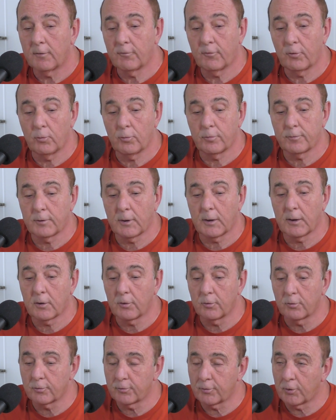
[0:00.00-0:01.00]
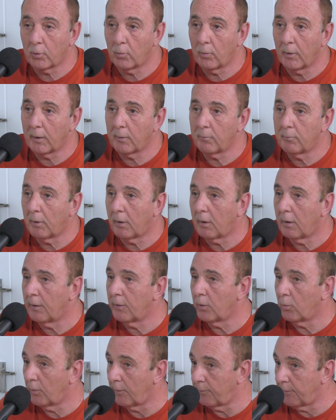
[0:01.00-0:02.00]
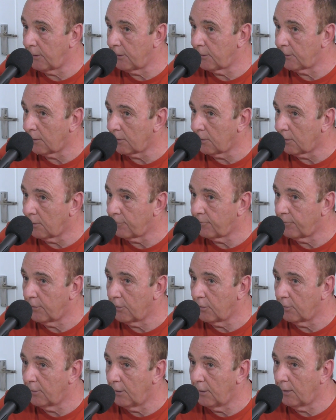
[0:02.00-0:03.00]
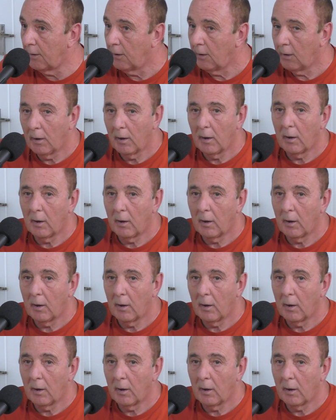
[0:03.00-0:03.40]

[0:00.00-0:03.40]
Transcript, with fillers: and she was taken under a wing by the women in the Lifer unit,